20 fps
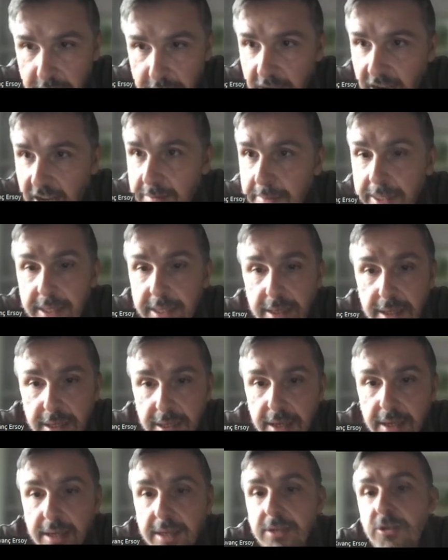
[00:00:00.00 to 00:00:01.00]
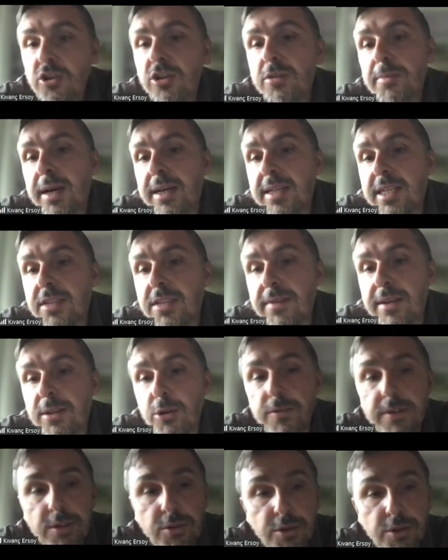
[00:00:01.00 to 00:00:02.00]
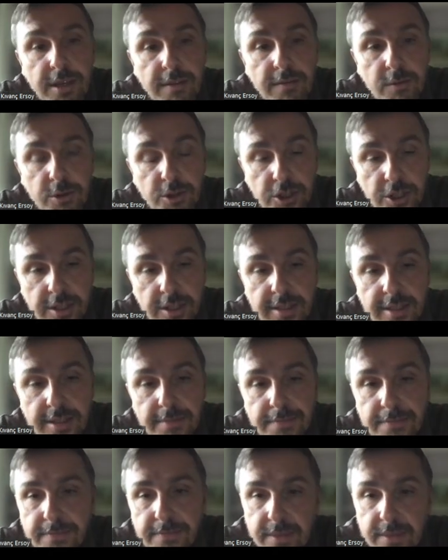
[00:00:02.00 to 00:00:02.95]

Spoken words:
How many? Q minus 1 over 2 involutions.